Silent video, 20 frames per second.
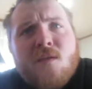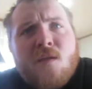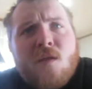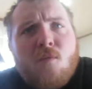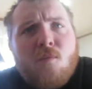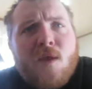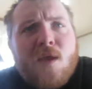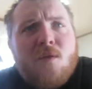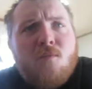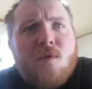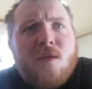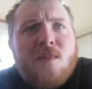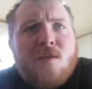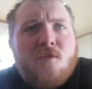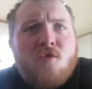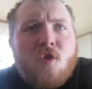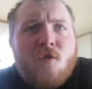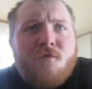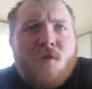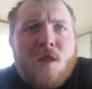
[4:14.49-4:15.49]
away with
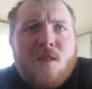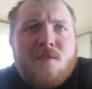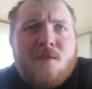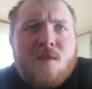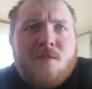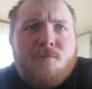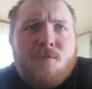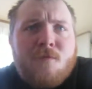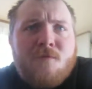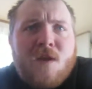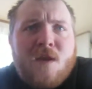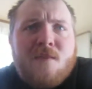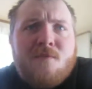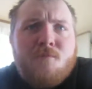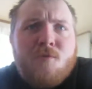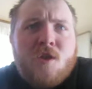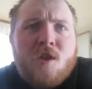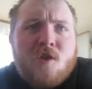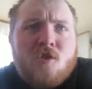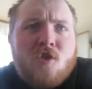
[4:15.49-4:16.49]
the no fault, let's
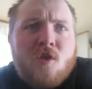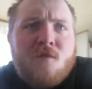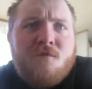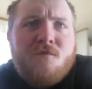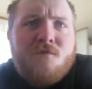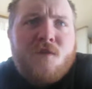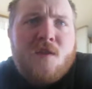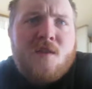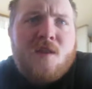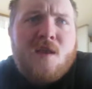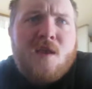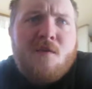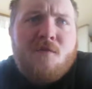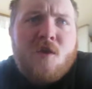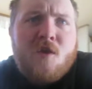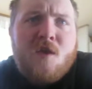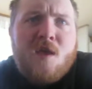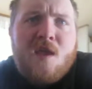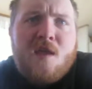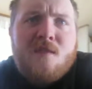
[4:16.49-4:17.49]
provide protection for any
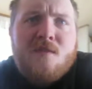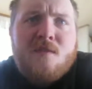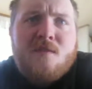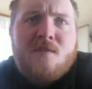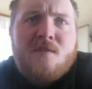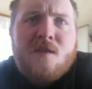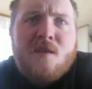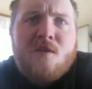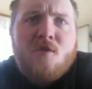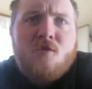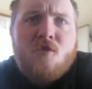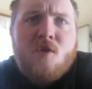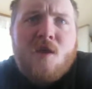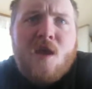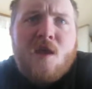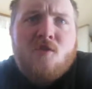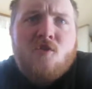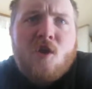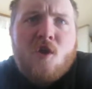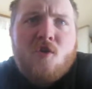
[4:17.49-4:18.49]
other. And Senator
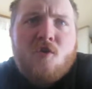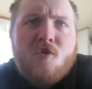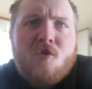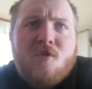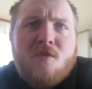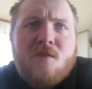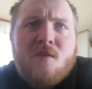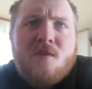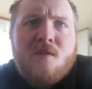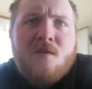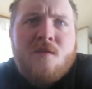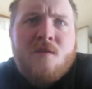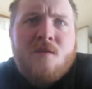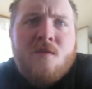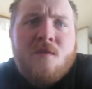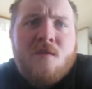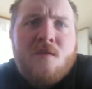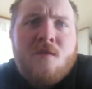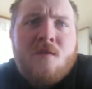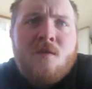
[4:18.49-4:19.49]
Edge are good. We
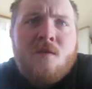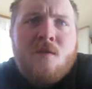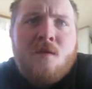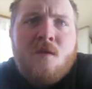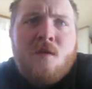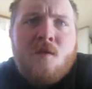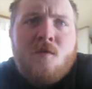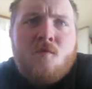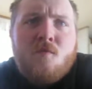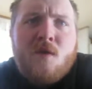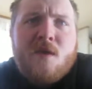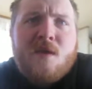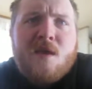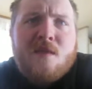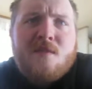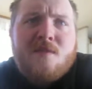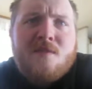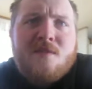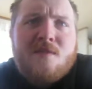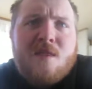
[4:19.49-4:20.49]
got
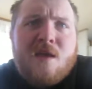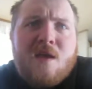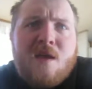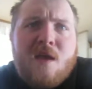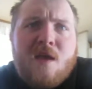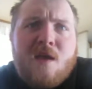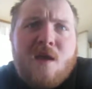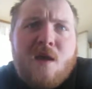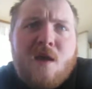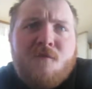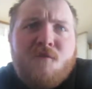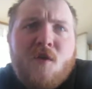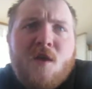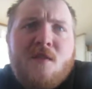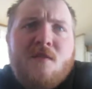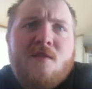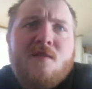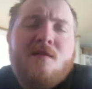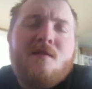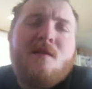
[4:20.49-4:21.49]
the
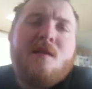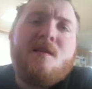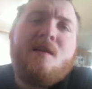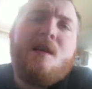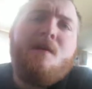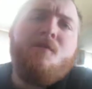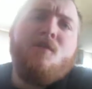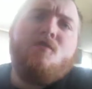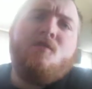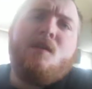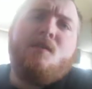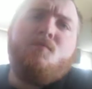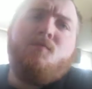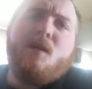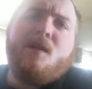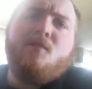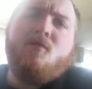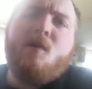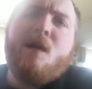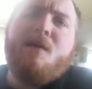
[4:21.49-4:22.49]
offerings of the coverage, that's
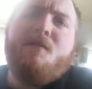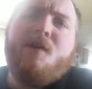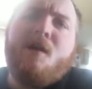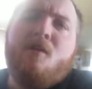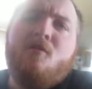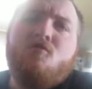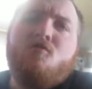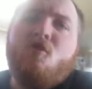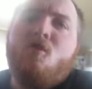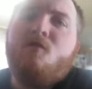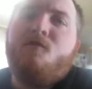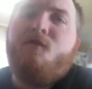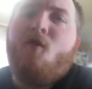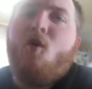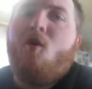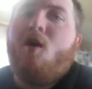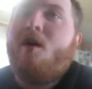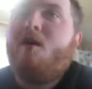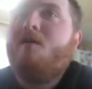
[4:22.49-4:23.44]
what you have insurance for.